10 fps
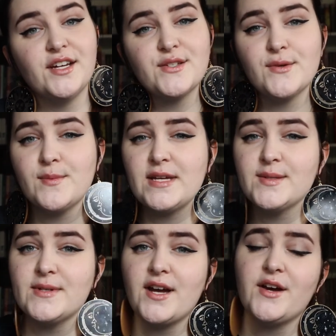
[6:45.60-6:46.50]
next
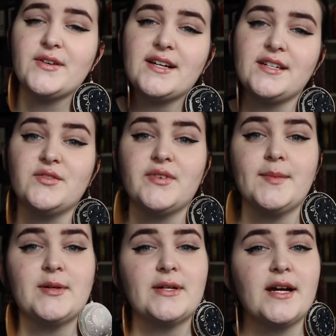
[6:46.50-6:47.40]
romance book I read in
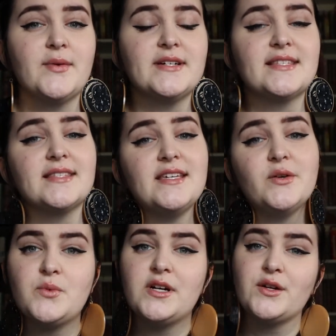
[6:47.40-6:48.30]
February was the
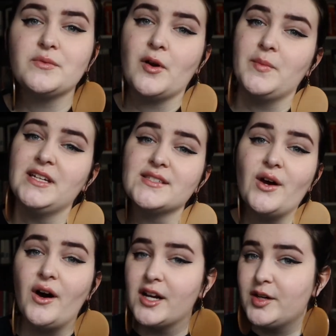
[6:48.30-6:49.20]
one romance
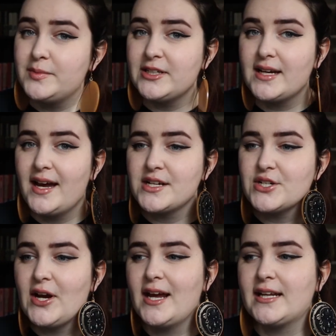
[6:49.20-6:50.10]
audiobook I
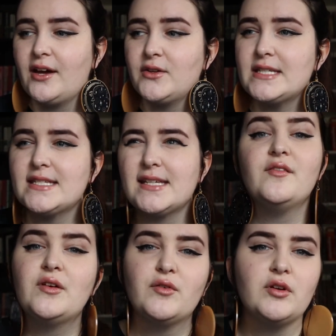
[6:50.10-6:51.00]
tried out.
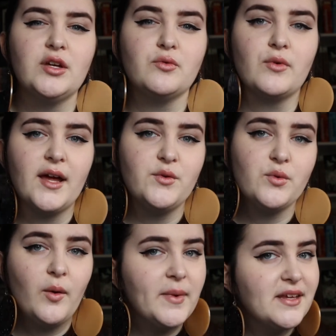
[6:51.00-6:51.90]
I've never really read
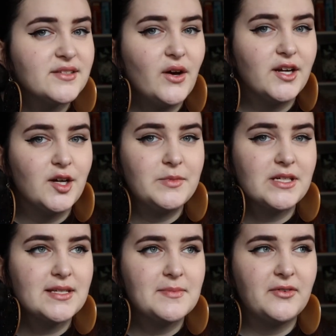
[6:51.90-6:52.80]
romance
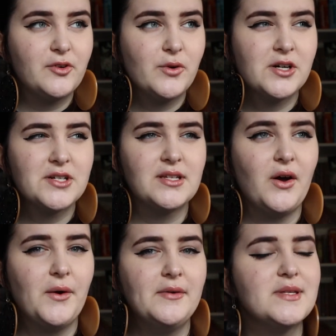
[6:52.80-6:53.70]
audiobooks before,
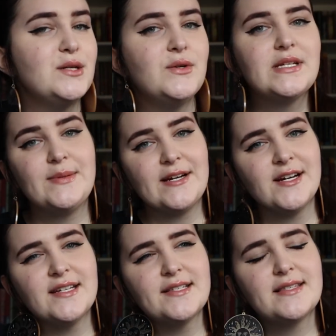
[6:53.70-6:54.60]
so it was a new
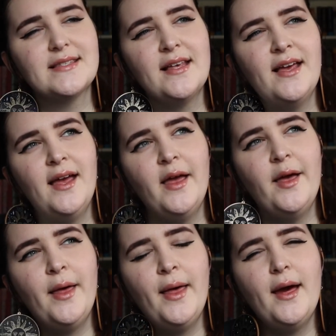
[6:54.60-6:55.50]
experience.
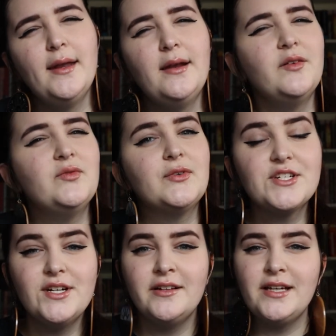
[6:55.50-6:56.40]
And
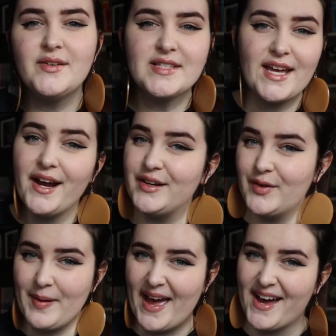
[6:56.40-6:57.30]
unfortunately, it was kind of
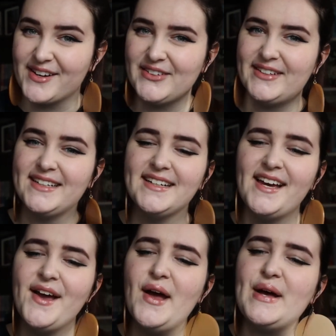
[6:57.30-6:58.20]
a bad one,
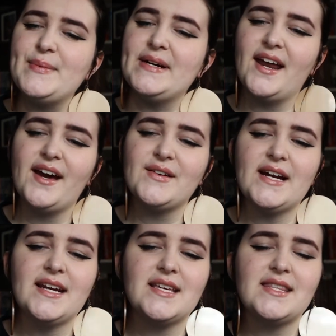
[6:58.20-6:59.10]
but I
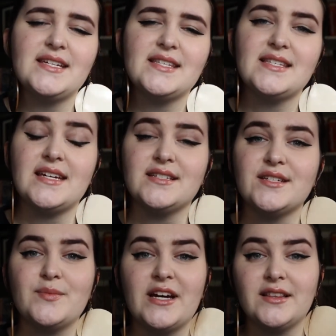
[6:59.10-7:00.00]
read The
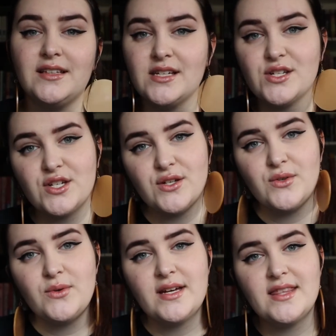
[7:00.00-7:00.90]
Stand-In by Lily
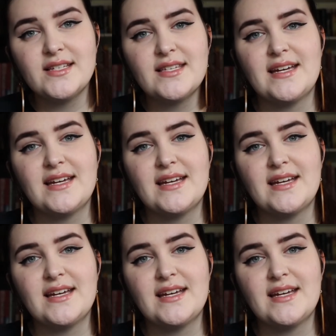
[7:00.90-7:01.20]
Chu. This